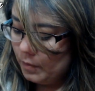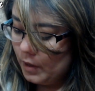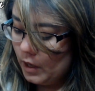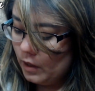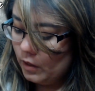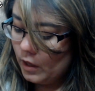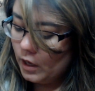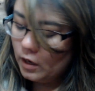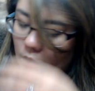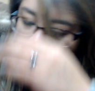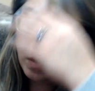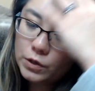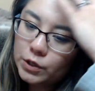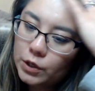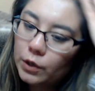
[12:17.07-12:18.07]
And then
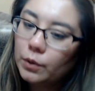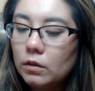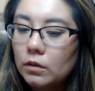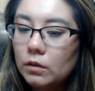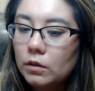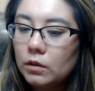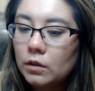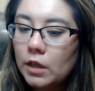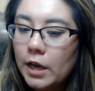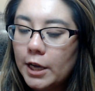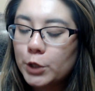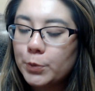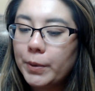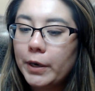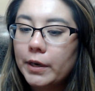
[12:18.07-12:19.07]
also the
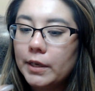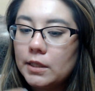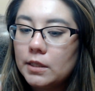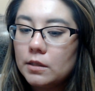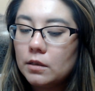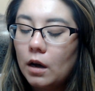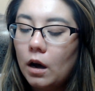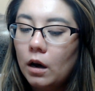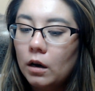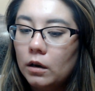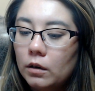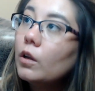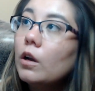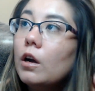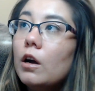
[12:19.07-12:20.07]
experience
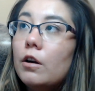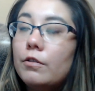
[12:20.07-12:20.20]
of